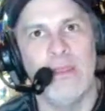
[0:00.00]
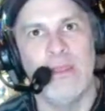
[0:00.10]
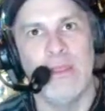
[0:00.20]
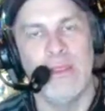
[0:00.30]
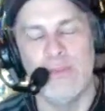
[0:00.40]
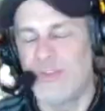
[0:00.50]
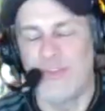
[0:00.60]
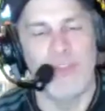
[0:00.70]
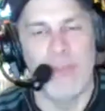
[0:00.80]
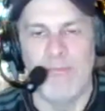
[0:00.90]
it's
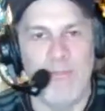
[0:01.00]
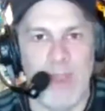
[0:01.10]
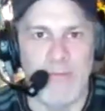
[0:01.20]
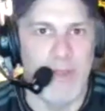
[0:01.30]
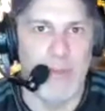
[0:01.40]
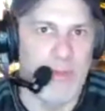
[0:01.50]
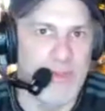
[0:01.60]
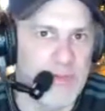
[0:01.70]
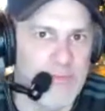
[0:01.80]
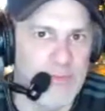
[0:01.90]
just I'm very, very
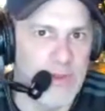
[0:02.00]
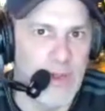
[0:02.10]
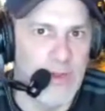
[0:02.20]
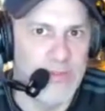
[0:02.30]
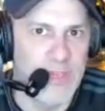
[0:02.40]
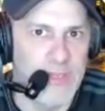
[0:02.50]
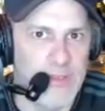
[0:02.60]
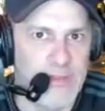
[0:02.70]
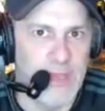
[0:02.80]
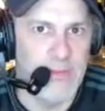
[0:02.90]
appreciative of Karl and taking
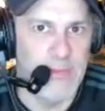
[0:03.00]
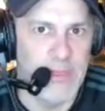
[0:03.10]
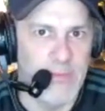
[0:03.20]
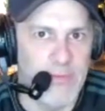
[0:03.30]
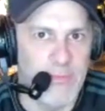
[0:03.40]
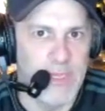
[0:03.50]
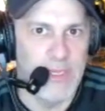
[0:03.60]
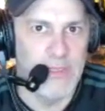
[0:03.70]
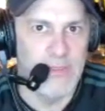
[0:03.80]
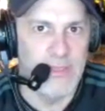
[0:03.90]
the time to meet with
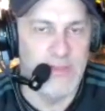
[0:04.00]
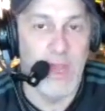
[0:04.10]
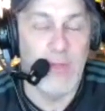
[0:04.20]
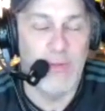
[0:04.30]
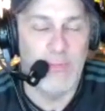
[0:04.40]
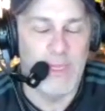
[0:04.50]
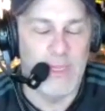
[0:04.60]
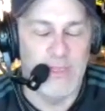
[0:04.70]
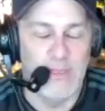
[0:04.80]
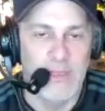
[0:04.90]
me and, and talk with
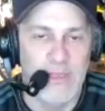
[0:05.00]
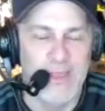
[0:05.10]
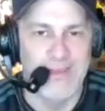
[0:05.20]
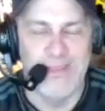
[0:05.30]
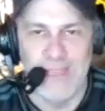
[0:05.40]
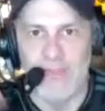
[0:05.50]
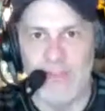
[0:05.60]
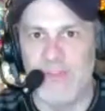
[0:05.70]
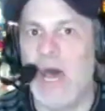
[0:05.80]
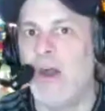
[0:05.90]
me and and give
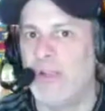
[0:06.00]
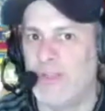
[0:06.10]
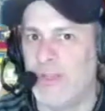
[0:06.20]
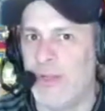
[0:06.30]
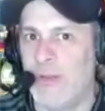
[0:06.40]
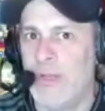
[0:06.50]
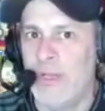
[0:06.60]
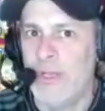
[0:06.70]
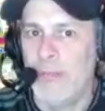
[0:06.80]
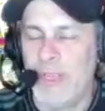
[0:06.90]
his knowledge, you know,
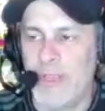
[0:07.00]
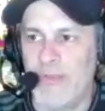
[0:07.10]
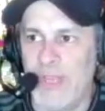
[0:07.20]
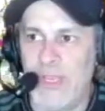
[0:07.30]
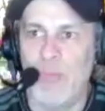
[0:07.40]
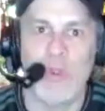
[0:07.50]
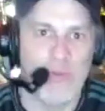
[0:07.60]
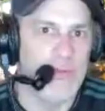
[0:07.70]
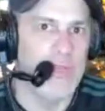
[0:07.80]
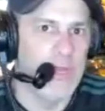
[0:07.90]
because he
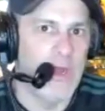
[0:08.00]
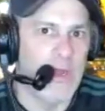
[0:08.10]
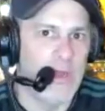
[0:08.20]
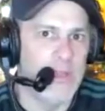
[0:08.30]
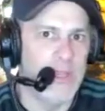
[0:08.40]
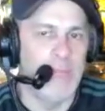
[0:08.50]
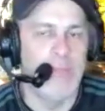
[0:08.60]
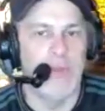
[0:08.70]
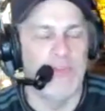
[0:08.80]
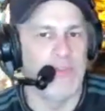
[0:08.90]
worked really hard. He
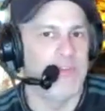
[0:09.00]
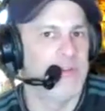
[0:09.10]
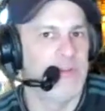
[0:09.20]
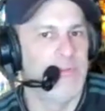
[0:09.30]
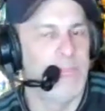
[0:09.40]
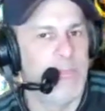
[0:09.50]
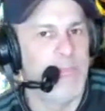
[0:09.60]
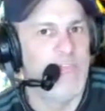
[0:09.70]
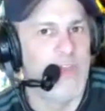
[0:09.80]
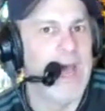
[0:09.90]
built such a
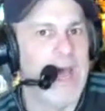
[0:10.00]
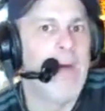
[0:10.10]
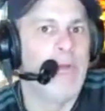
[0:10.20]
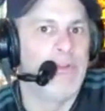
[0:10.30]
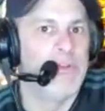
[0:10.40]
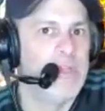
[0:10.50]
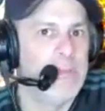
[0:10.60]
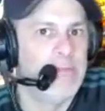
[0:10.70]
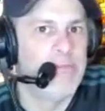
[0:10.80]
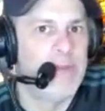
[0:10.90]
phenomenal
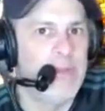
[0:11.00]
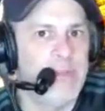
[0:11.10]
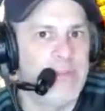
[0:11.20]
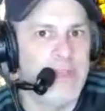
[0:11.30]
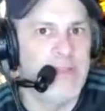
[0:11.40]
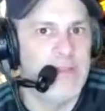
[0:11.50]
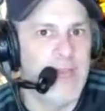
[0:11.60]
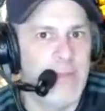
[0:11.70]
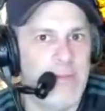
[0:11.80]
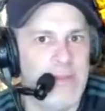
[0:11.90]
stream, and for him to take the
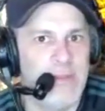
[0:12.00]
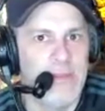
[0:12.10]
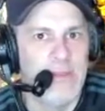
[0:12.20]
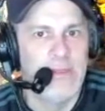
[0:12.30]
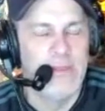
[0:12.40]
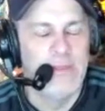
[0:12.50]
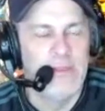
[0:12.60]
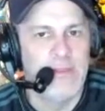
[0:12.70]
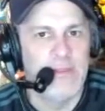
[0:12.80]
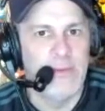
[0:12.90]
time to
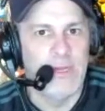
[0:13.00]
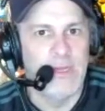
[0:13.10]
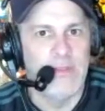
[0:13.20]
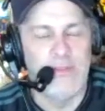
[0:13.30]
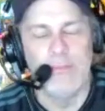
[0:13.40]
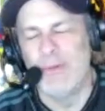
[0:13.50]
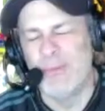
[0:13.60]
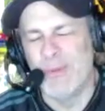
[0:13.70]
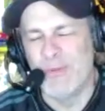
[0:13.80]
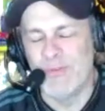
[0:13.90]
to uh, to meet
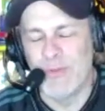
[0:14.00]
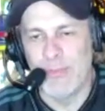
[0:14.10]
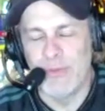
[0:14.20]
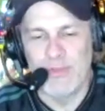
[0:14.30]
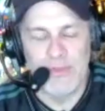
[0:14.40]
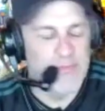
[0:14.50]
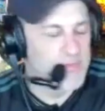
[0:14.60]
with me was really appreciative.